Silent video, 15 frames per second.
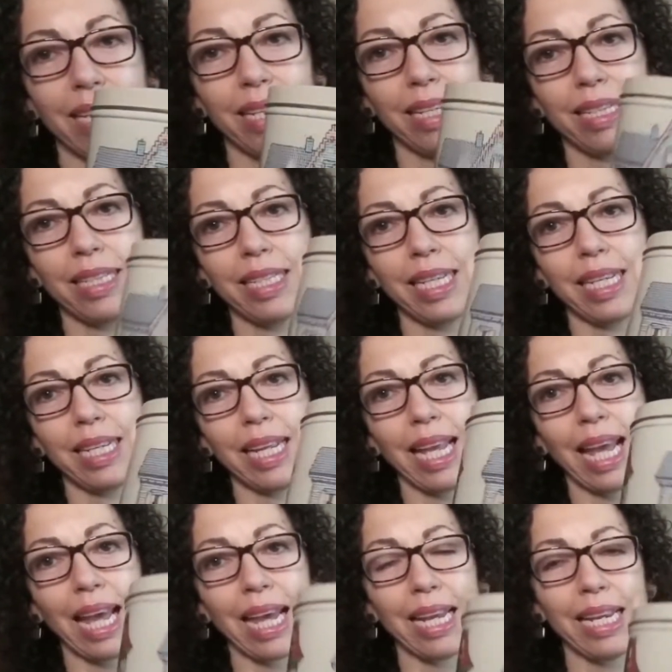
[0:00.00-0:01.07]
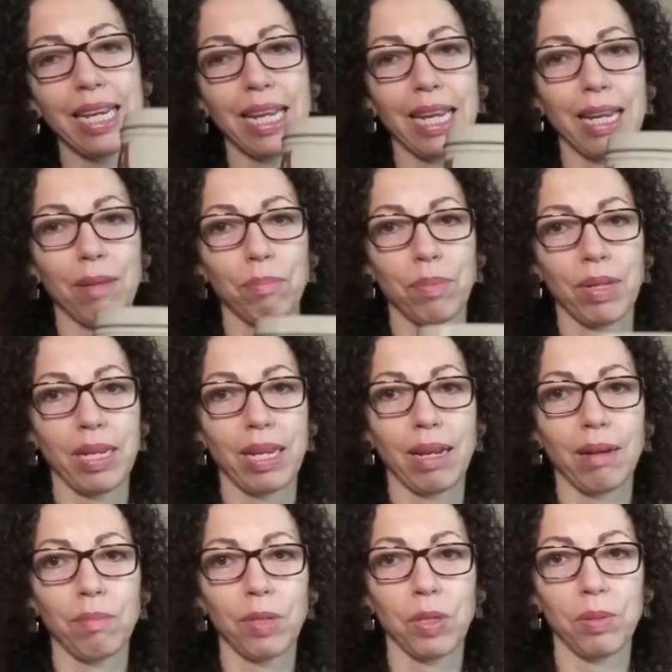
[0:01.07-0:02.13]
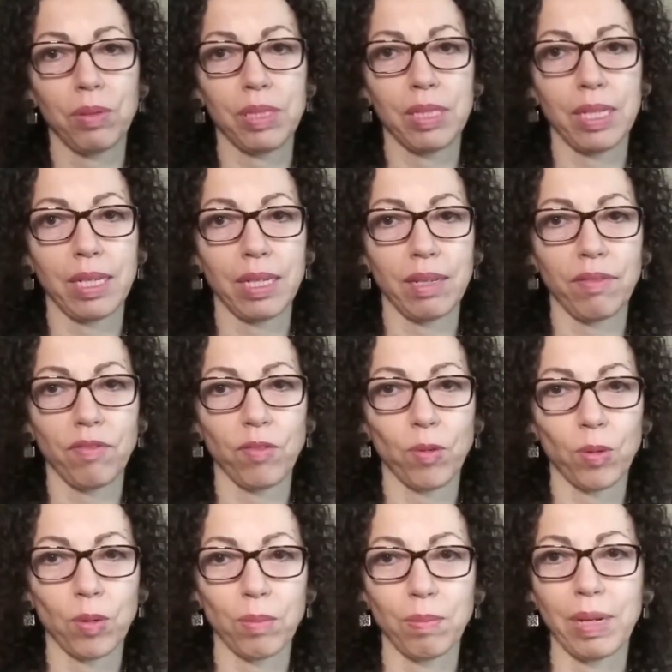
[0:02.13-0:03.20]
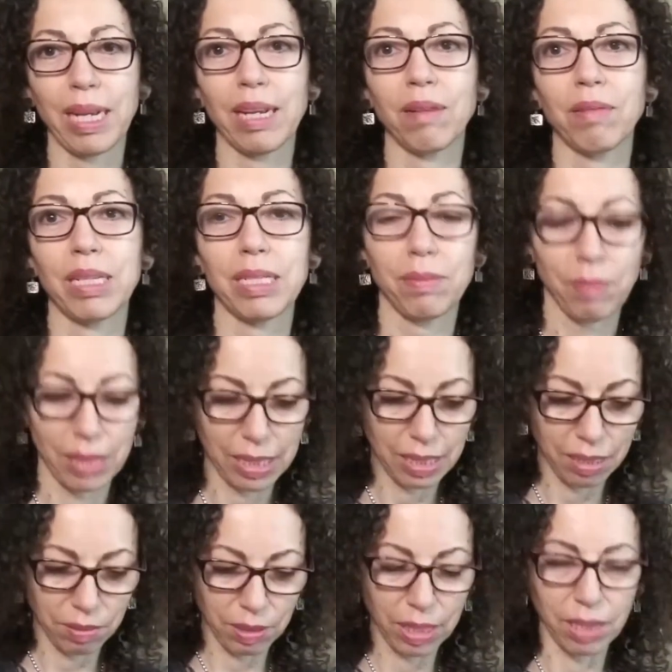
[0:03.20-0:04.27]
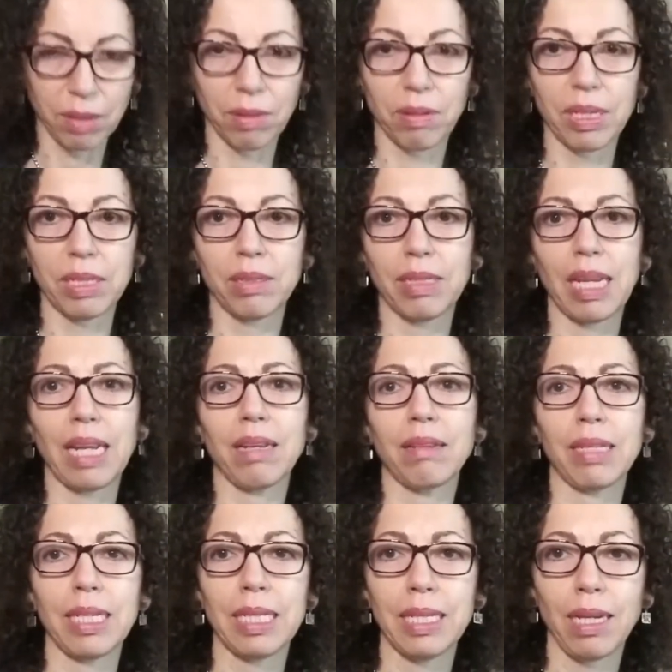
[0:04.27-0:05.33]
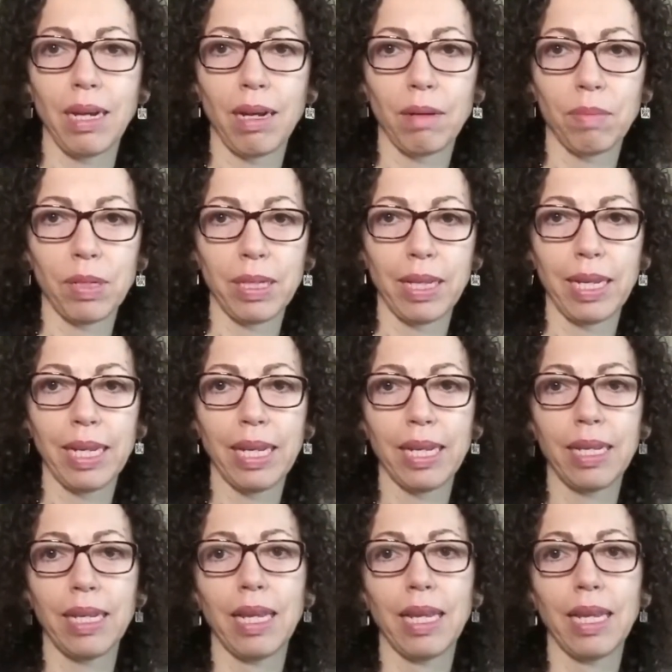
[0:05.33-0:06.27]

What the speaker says: tin can, but now I'm using it for my Christmas tree decorations. And on the top, on the leaf,